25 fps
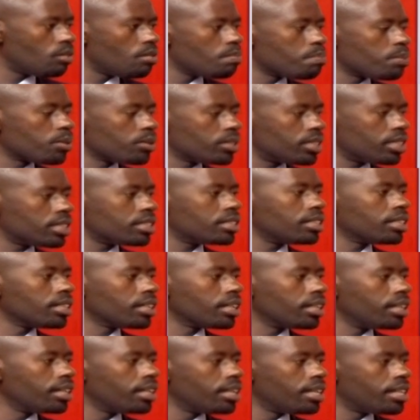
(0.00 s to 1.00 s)
of protecting
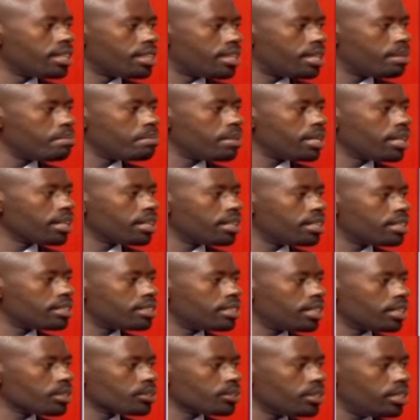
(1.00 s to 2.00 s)
them against
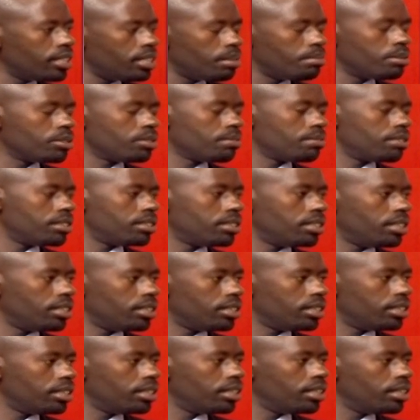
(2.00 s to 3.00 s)
the actual enemies of the state.
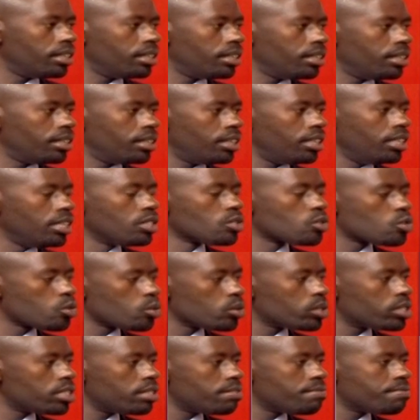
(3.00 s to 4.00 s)

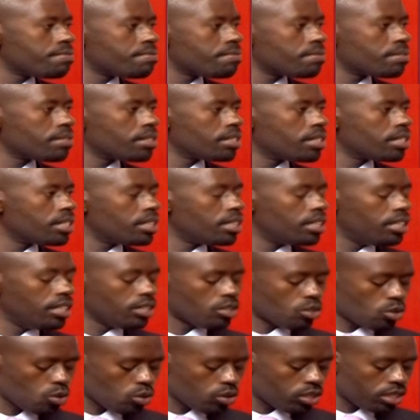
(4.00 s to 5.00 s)
Intrusive,
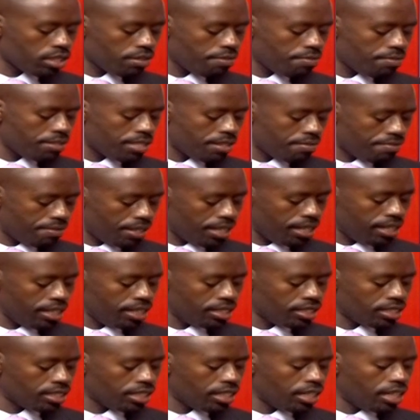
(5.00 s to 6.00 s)
intrusive
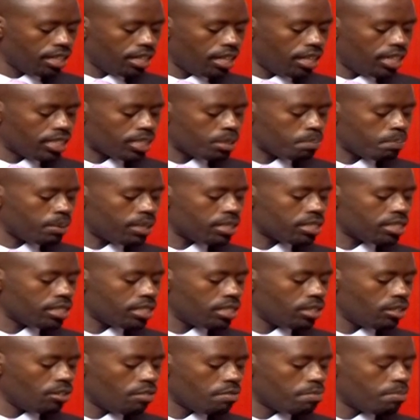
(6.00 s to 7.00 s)
surveillance
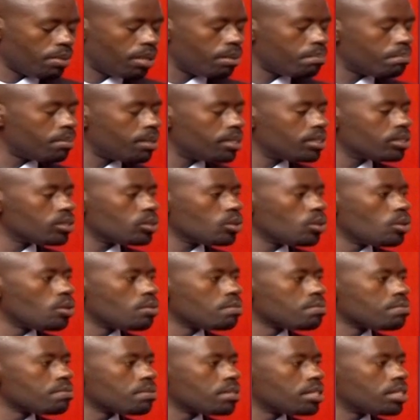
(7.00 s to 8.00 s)
especially of members
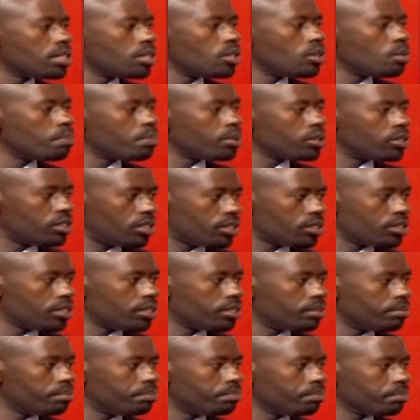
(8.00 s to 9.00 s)
of the opposition.
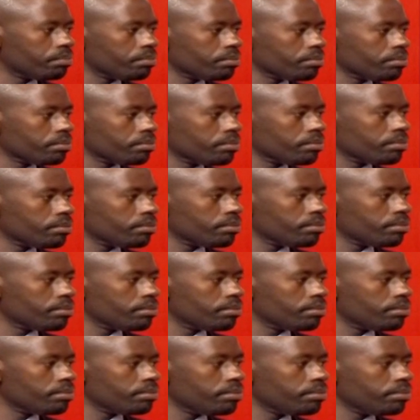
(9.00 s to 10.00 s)

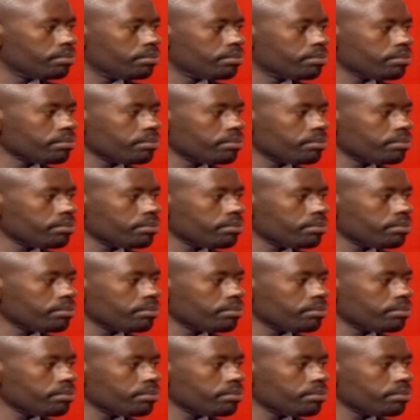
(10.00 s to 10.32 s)
Let me